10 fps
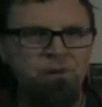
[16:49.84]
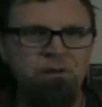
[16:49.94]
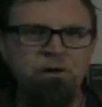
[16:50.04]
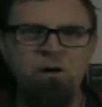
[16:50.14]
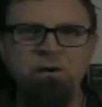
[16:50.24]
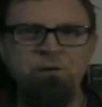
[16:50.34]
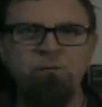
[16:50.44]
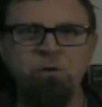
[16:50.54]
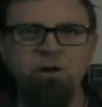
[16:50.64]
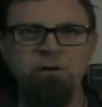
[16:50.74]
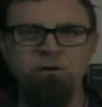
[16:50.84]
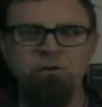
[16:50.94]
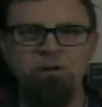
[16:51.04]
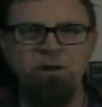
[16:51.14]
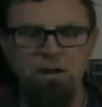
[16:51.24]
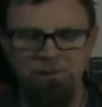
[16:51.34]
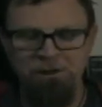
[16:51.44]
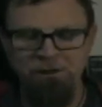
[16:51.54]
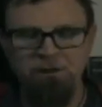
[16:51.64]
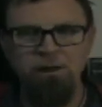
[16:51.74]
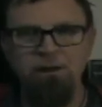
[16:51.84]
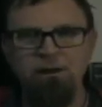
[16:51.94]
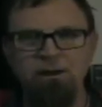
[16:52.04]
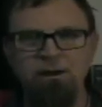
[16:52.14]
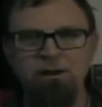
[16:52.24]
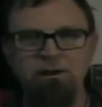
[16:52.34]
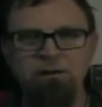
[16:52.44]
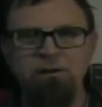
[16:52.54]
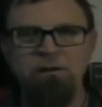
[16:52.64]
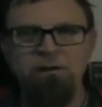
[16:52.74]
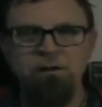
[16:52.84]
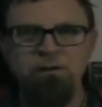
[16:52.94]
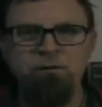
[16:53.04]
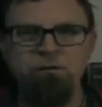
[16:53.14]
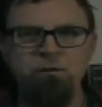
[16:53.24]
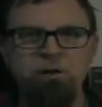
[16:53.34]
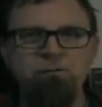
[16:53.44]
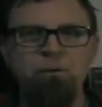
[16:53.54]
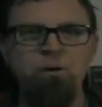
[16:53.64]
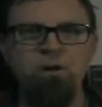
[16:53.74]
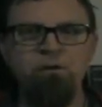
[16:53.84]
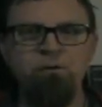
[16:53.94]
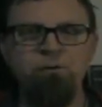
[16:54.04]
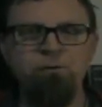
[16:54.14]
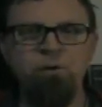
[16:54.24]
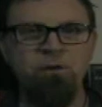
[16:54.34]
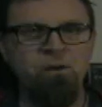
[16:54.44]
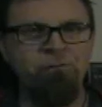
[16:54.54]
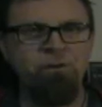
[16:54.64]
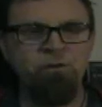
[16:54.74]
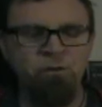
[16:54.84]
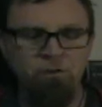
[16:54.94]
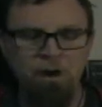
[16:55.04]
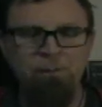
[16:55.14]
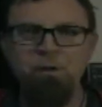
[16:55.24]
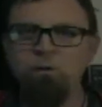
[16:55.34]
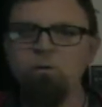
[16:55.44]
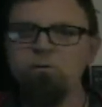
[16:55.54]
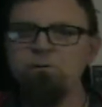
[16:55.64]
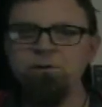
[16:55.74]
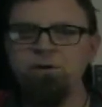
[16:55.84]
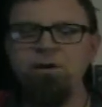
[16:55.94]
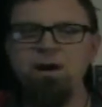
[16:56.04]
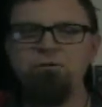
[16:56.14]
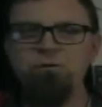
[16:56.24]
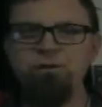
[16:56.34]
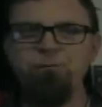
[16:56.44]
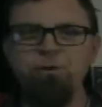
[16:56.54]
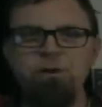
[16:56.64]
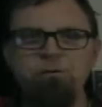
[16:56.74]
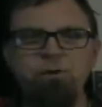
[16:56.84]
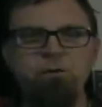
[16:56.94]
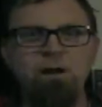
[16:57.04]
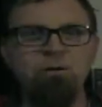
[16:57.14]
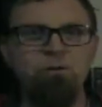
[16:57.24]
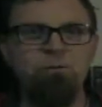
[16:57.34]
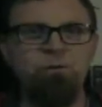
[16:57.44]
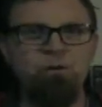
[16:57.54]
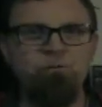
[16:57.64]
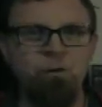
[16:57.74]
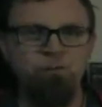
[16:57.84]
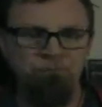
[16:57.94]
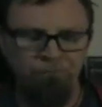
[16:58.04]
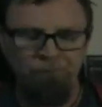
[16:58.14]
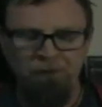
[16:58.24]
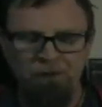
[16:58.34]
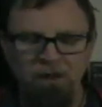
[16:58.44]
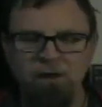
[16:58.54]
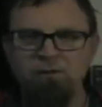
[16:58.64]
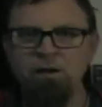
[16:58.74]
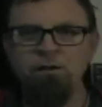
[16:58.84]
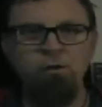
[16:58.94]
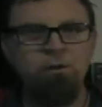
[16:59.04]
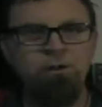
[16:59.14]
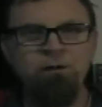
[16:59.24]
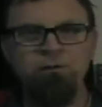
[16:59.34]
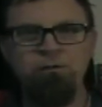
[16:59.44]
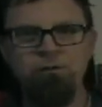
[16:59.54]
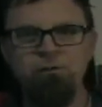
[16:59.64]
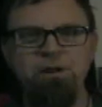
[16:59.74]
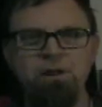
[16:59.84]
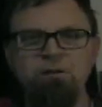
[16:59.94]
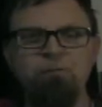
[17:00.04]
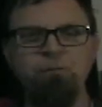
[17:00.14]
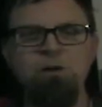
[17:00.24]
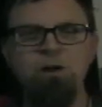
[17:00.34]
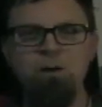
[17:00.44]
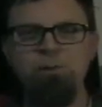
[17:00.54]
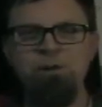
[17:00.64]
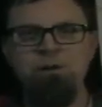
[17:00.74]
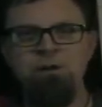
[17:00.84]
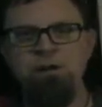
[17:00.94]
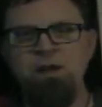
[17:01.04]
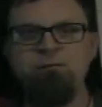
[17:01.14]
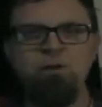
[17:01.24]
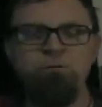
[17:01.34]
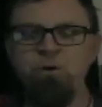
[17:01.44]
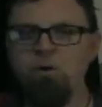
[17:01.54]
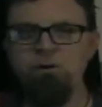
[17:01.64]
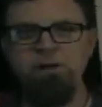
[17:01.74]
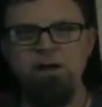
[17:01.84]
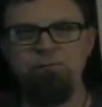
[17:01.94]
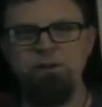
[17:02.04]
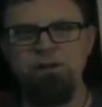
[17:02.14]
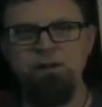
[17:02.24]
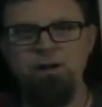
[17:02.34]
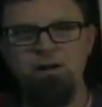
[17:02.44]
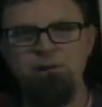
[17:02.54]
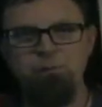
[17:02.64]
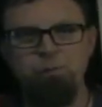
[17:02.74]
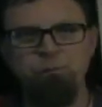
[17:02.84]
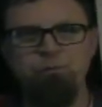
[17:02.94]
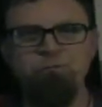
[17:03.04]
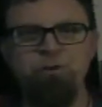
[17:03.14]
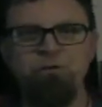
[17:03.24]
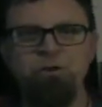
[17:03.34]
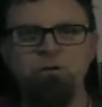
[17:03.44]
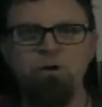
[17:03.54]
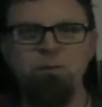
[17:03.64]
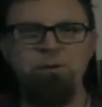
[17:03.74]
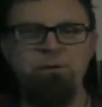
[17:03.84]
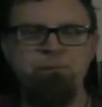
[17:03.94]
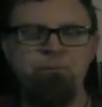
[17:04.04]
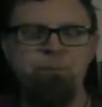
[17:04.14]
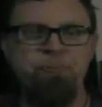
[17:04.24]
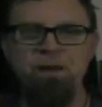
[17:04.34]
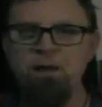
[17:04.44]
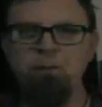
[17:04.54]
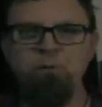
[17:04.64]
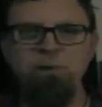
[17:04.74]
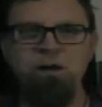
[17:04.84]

they're under $4 a copy. And uh, so get $4 for the physical copy, or they're actually free if you download them to your phone. Uh, downloading, getting the free copy, even if you already have the uh, physical copy, it helps me